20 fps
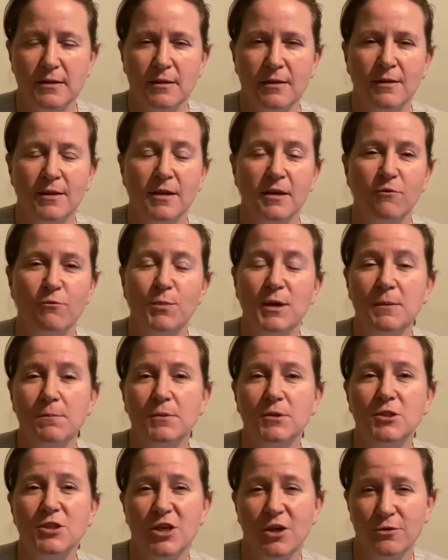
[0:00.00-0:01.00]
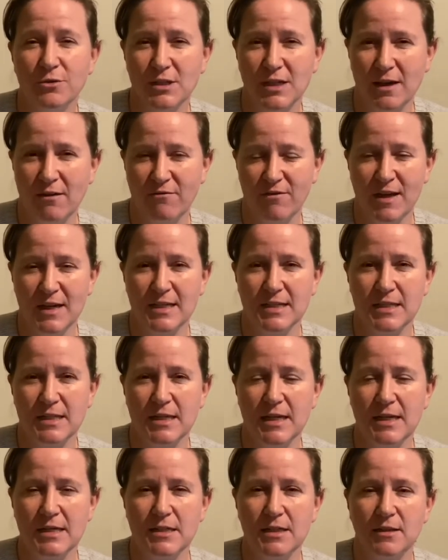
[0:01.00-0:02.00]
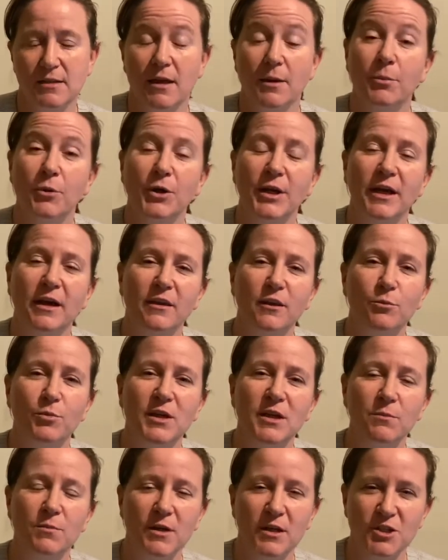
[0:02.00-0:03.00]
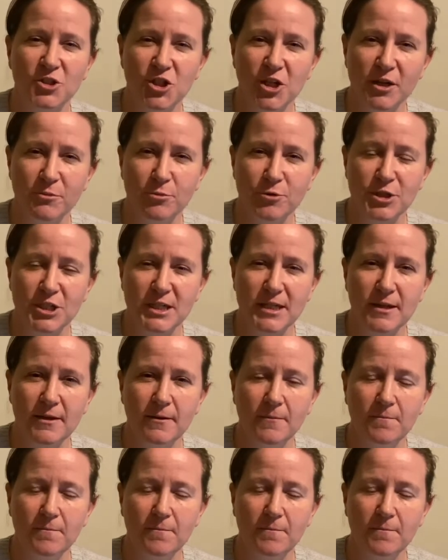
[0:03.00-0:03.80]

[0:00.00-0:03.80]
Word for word: that if people don't get vaccinated, they're putting other people at jeopardy?